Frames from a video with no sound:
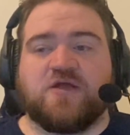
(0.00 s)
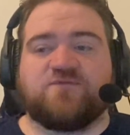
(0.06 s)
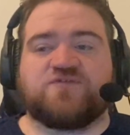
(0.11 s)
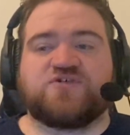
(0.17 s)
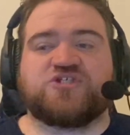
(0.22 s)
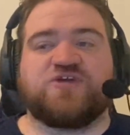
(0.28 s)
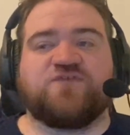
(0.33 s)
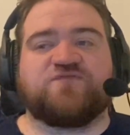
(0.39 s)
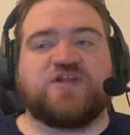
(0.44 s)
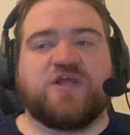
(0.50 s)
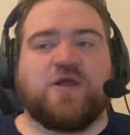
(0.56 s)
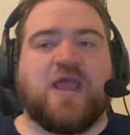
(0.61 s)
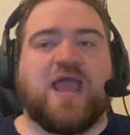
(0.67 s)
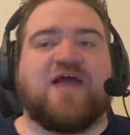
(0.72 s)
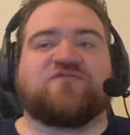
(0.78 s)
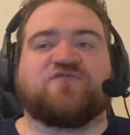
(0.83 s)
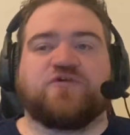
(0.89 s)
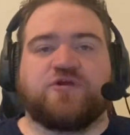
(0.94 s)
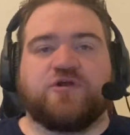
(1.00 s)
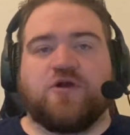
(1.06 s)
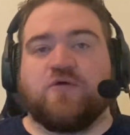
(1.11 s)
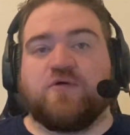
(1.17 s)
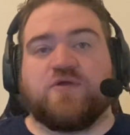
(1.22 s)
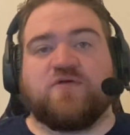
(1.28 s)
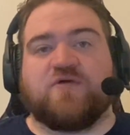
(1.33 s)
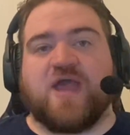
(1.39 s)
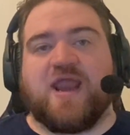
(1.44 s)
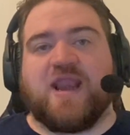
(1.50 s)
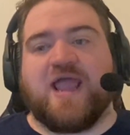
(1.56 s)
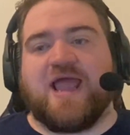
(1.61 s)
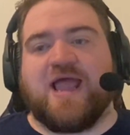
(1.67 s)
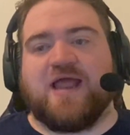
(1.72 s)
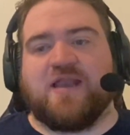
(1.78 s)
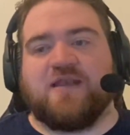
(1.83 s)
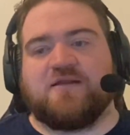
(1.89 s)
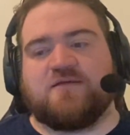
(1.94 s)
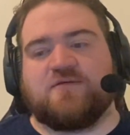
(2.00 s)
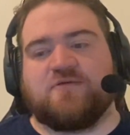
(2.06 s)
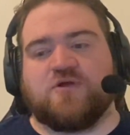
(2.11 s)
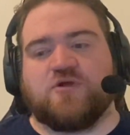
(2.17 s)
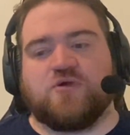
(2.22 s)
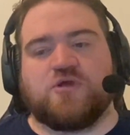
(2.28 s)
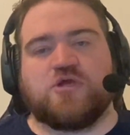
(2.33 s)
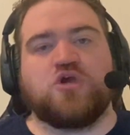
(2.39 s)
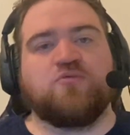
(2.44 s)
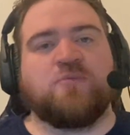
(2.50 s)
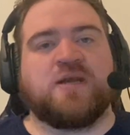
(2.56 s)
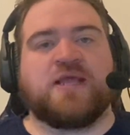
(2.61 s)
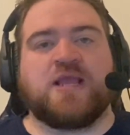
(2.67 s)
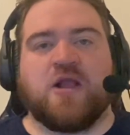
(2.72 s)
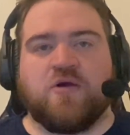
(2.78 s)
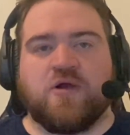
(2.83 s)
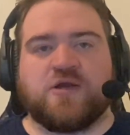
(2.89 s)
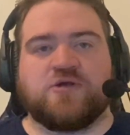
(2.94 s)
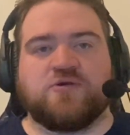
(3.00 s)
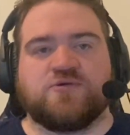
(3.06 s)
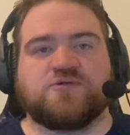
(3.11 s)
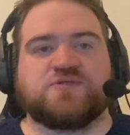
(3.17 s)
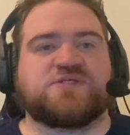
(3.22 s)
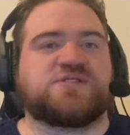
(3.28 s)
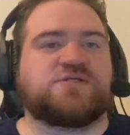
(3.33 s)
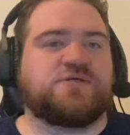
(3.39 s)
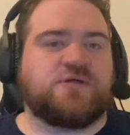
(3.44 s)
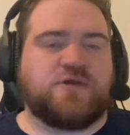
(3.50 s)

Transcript: shifting after, you kind of had your human characters,